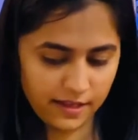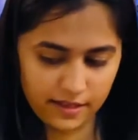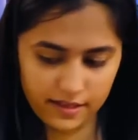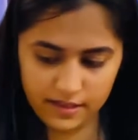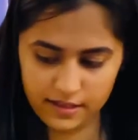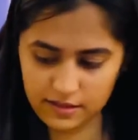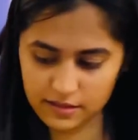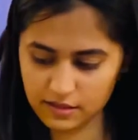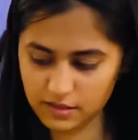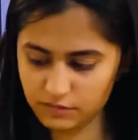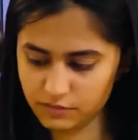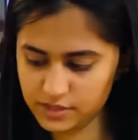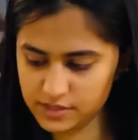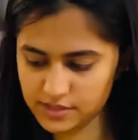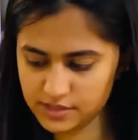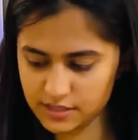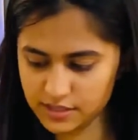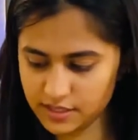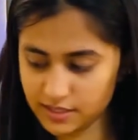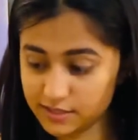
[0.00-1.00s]
And then what's
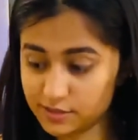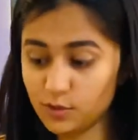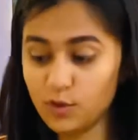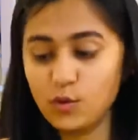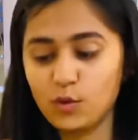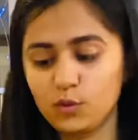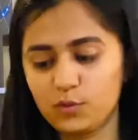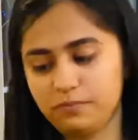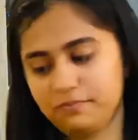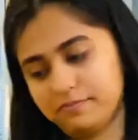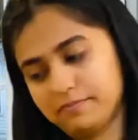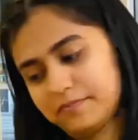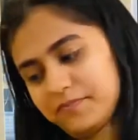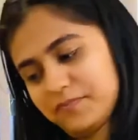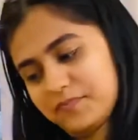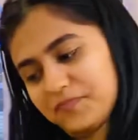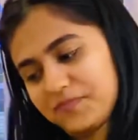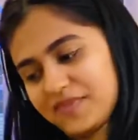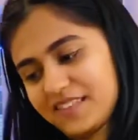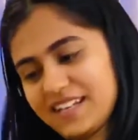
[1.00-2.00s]
the next? Oh,
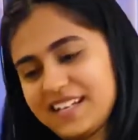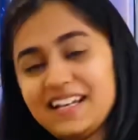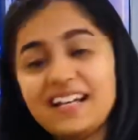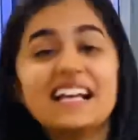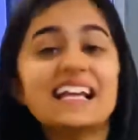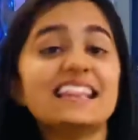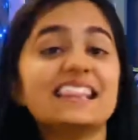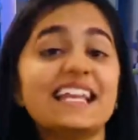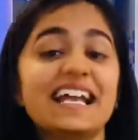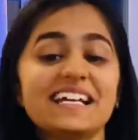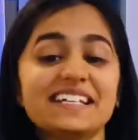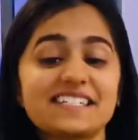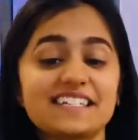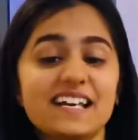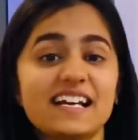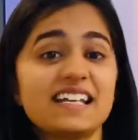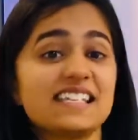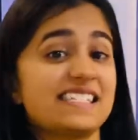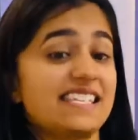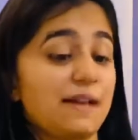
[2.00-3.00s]
let's
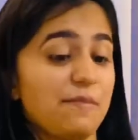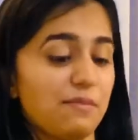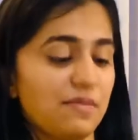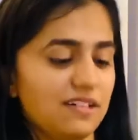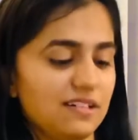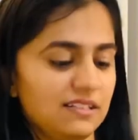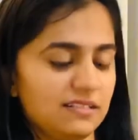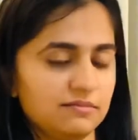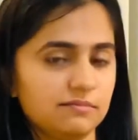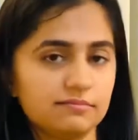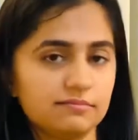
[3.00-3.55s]
assemble.